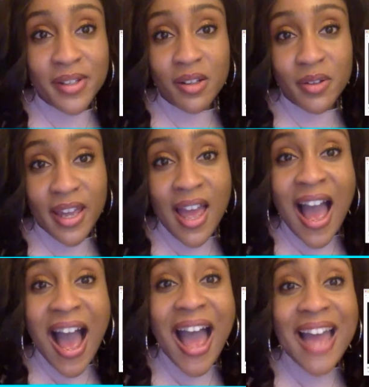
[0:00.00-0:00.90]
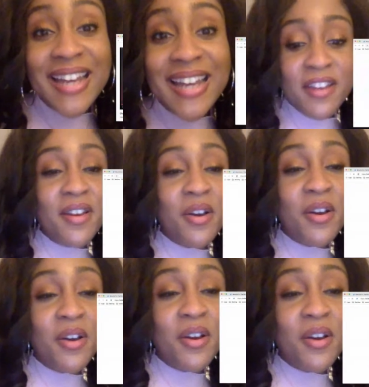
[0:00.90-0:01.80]
Okay, I
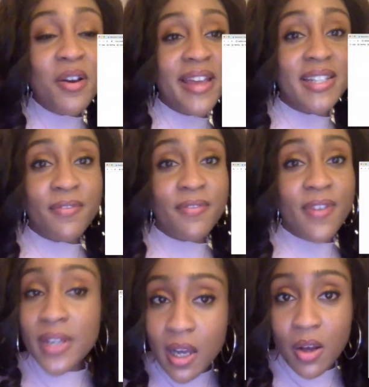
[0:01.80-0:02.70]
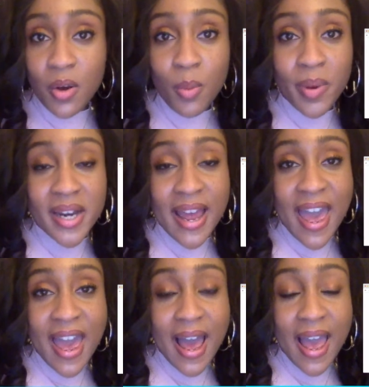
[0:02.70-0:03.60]
didn't find the video, but I
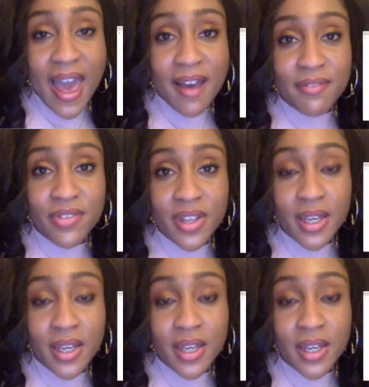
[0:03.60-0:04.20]
have